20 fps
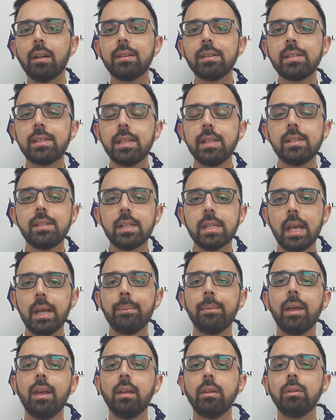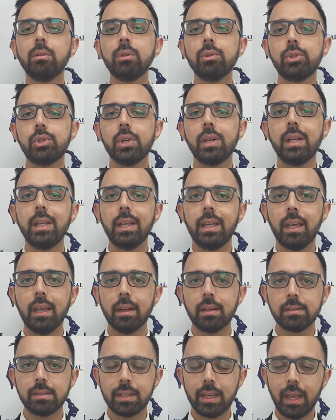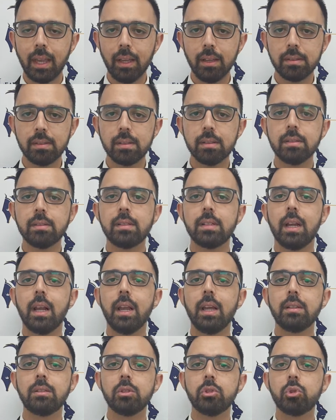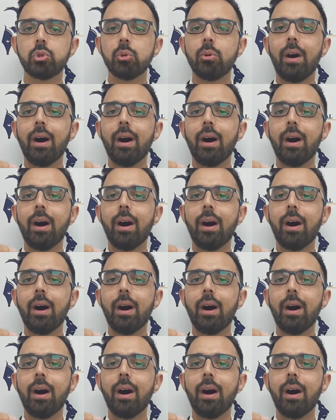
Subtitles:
the CCMA usually hears cases related to